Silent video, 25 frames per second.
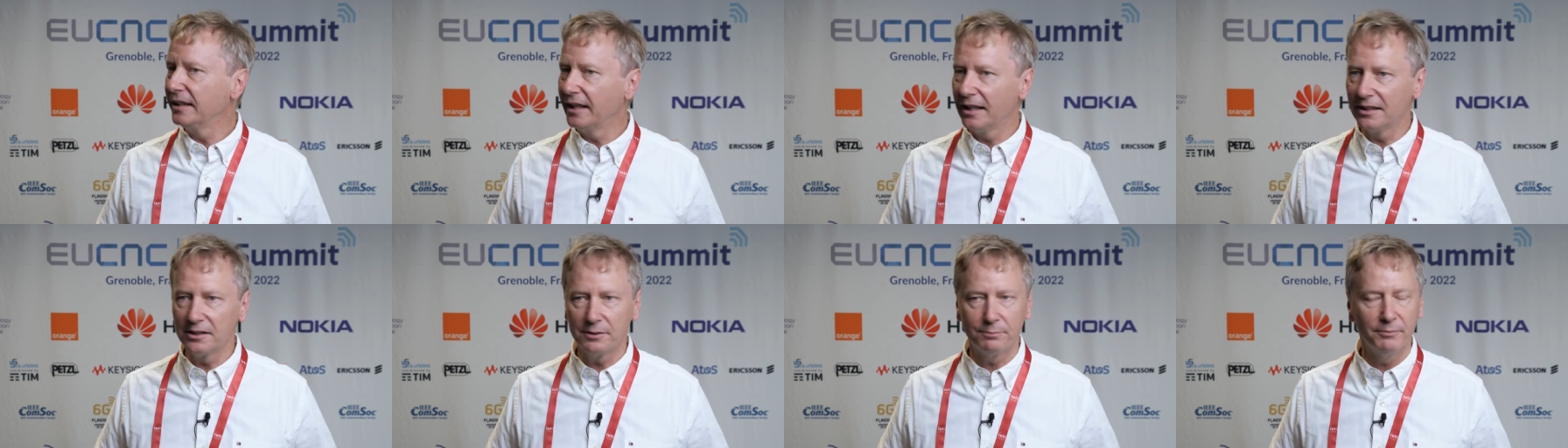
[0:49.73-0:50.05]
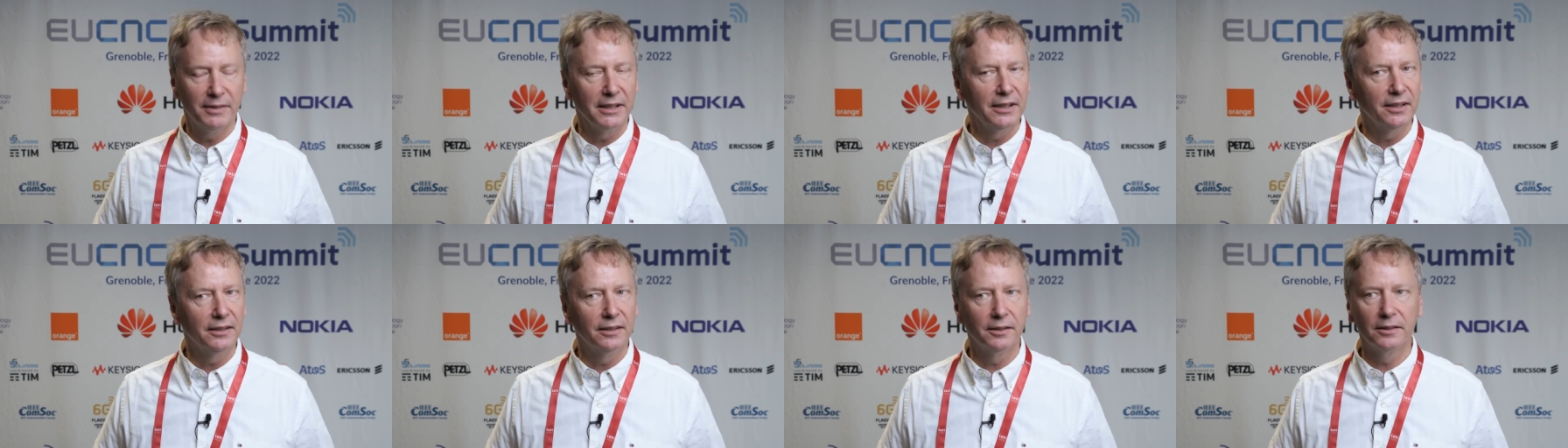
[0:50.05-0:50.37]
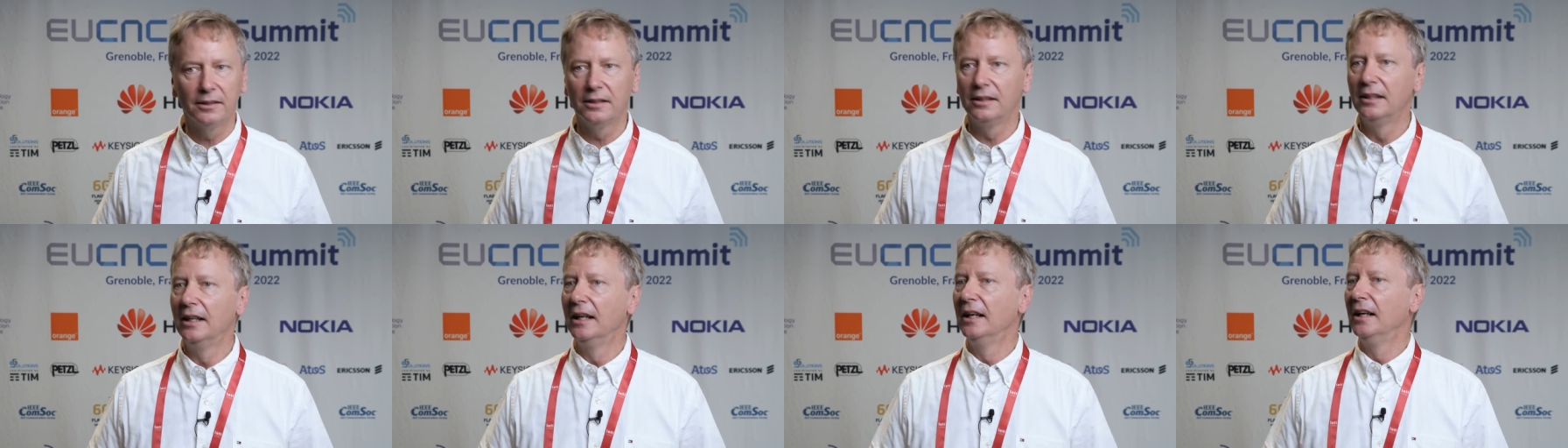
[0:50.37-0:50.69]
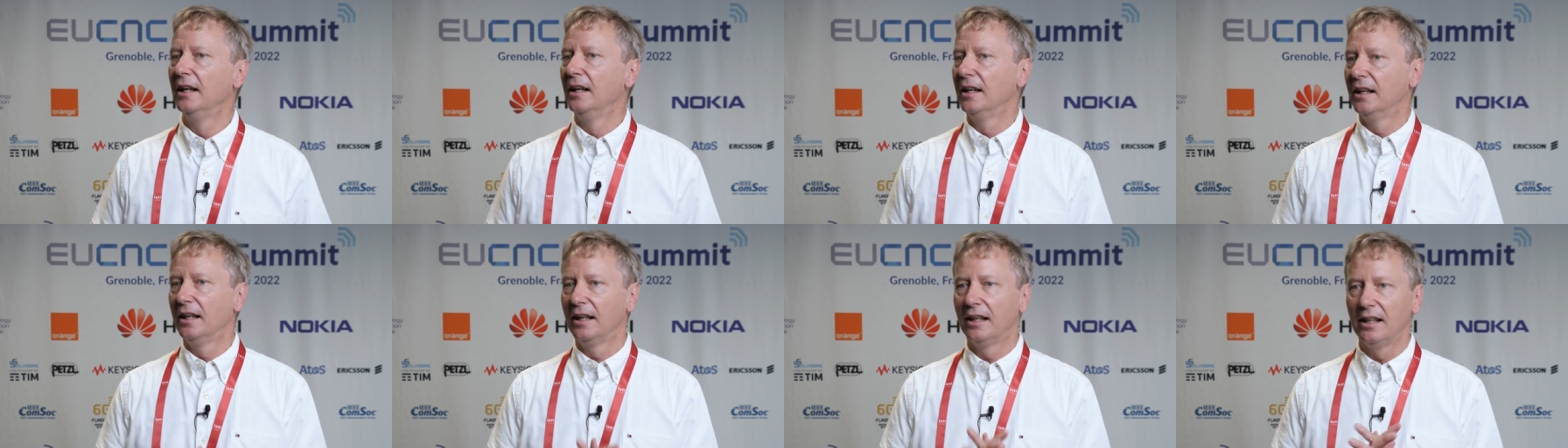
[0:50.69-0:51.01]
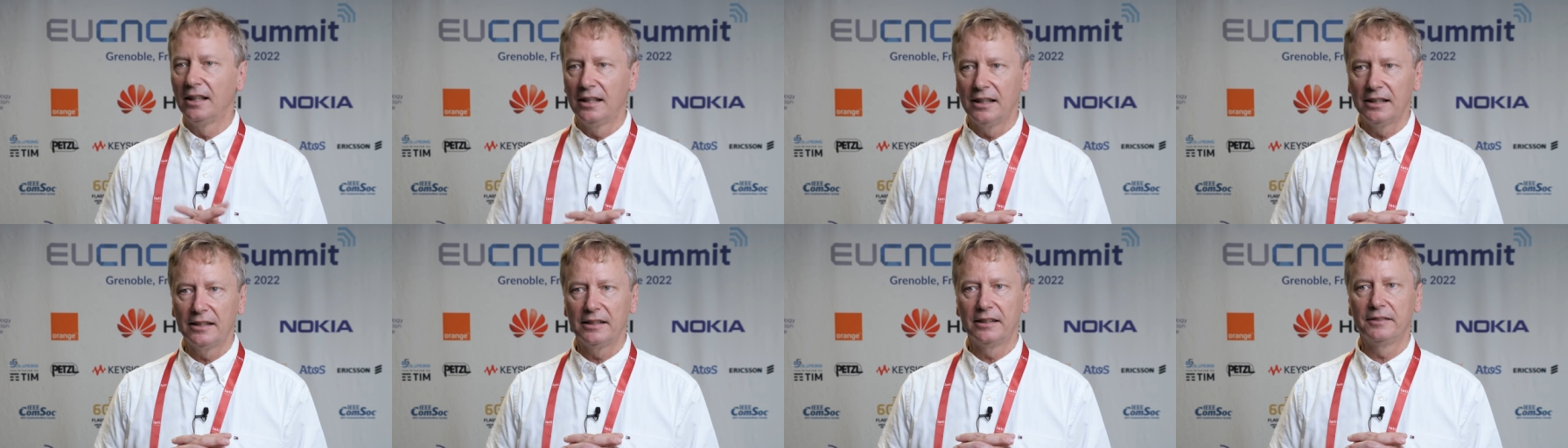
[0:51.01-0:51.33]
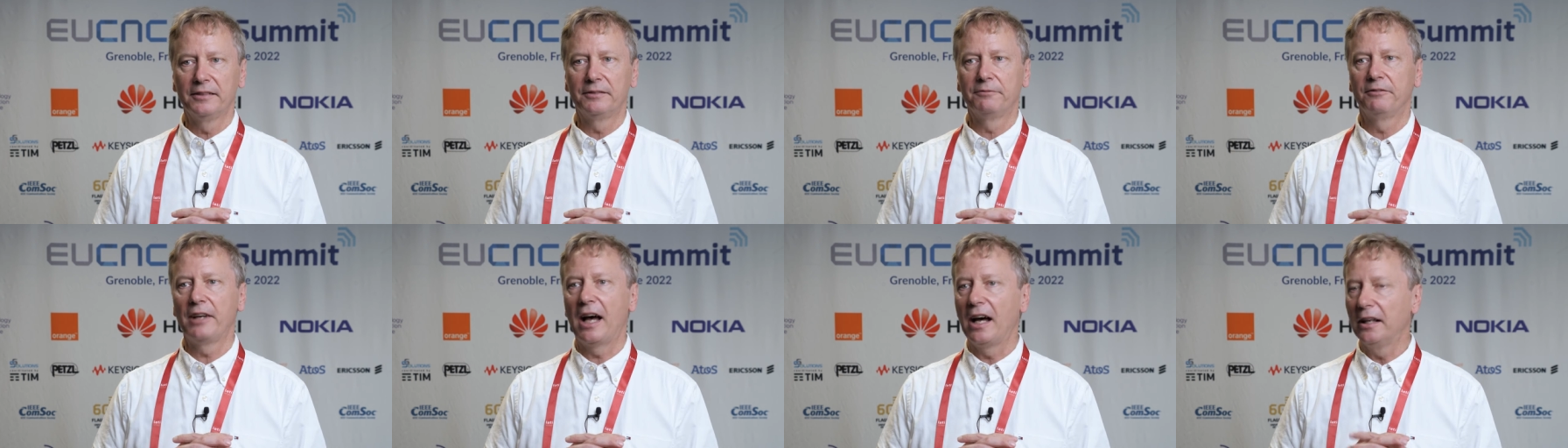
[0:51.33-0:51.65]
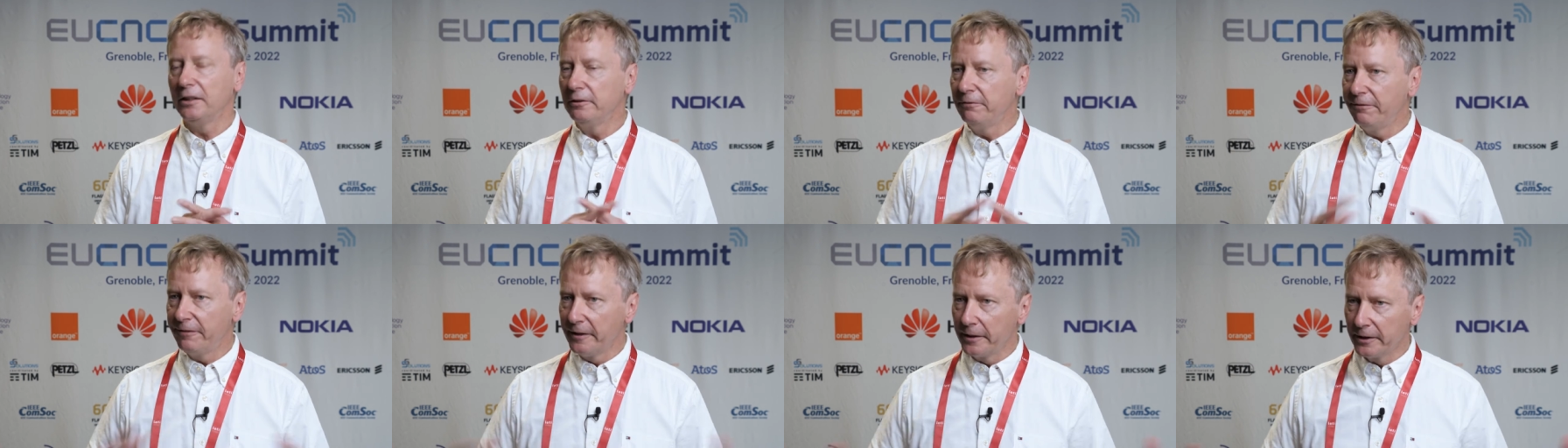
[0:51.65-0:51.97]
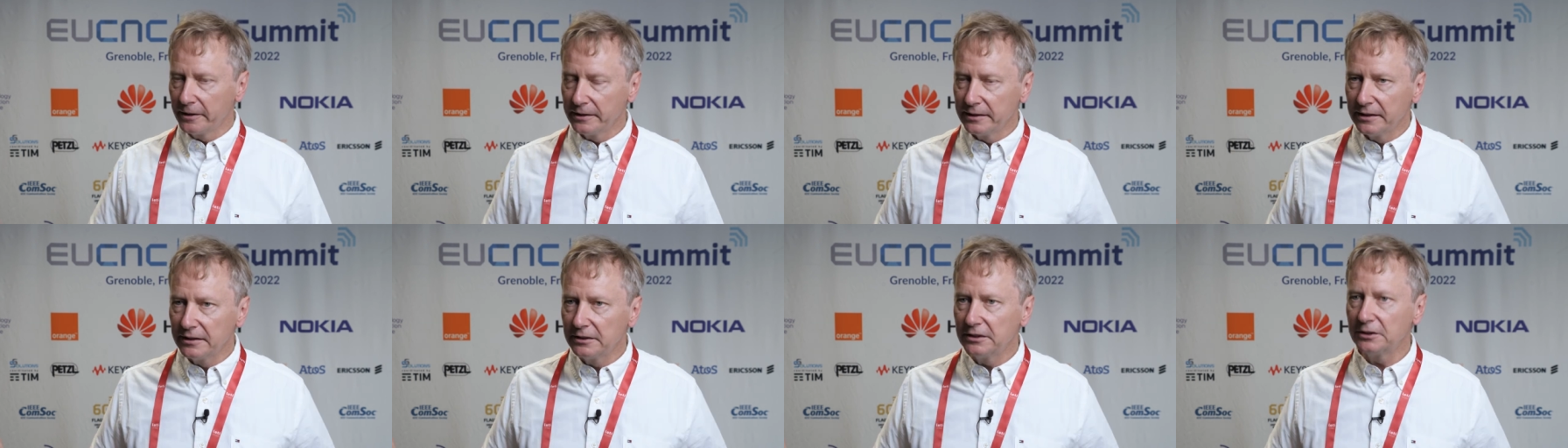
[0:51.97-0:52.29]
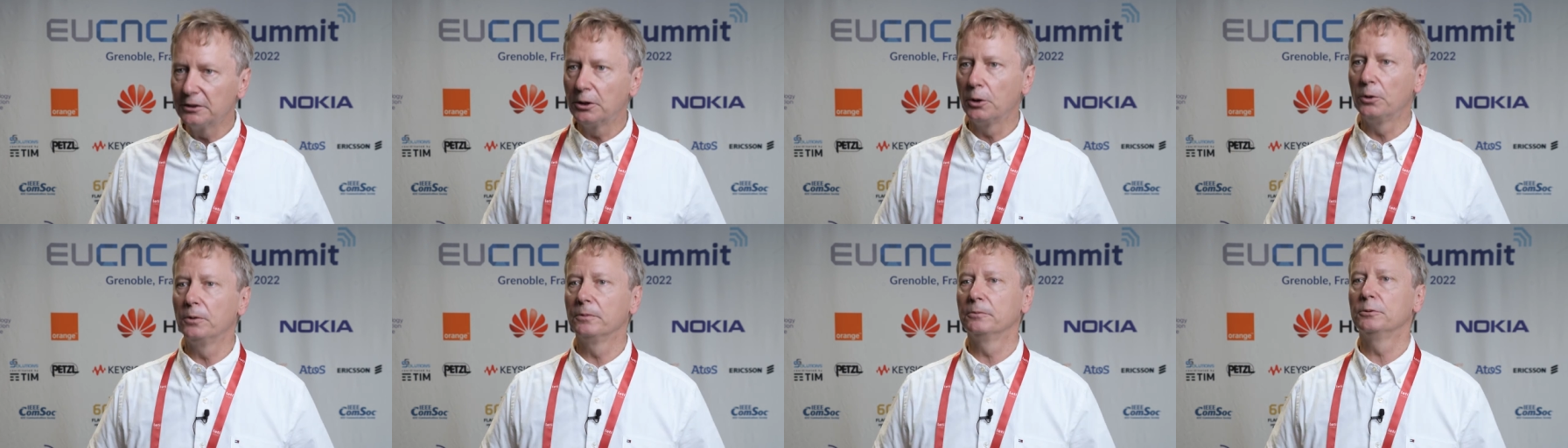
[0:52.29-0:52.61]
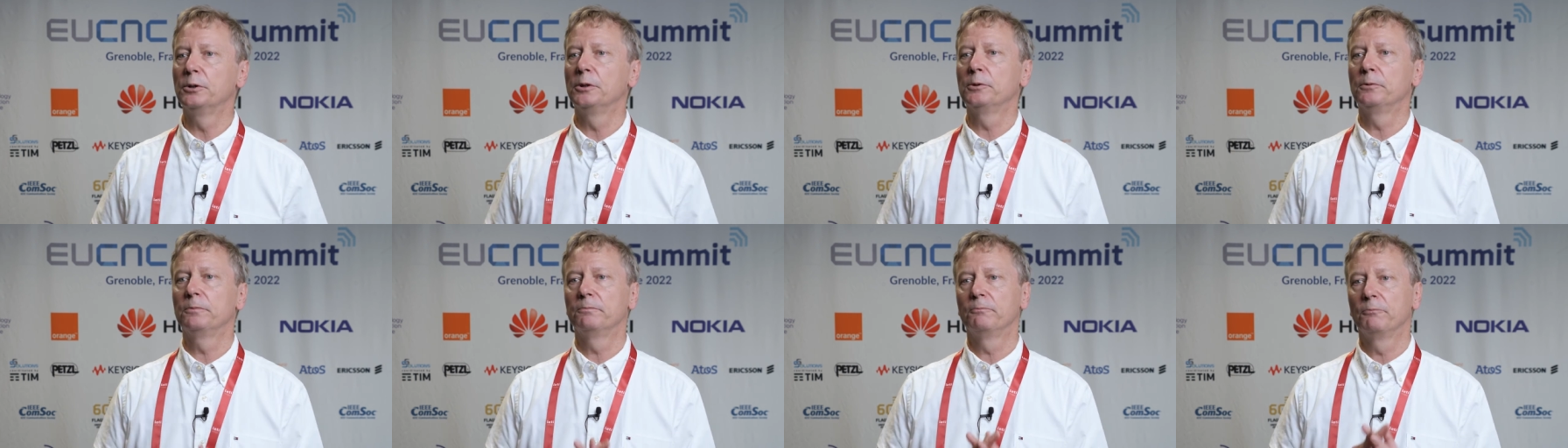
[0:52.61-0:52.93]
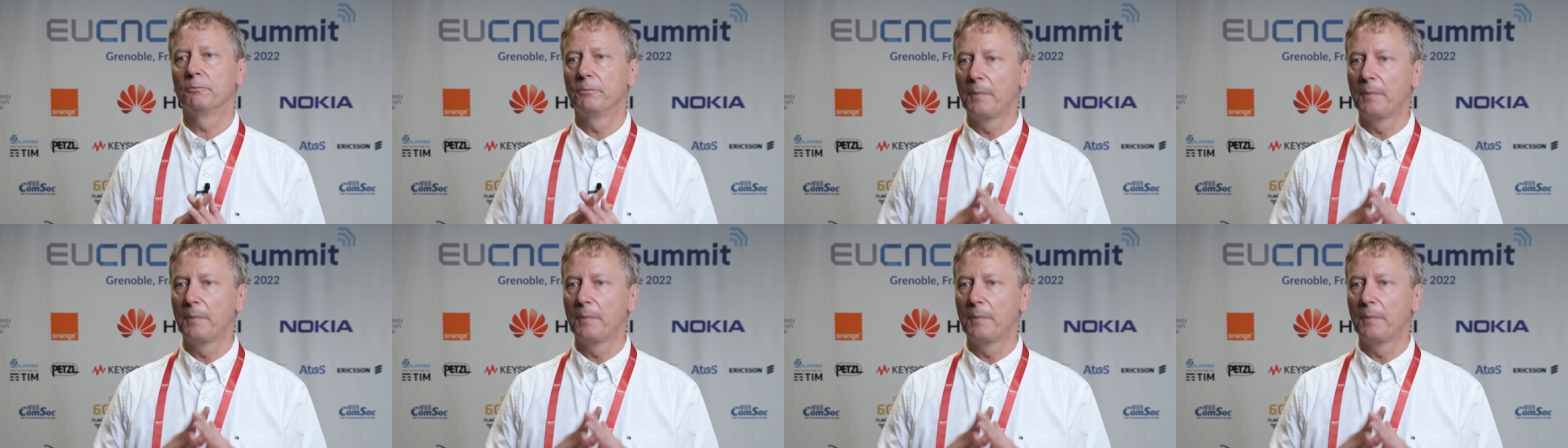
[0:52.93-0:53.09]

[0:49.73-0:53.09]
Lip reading: has made the unfairness go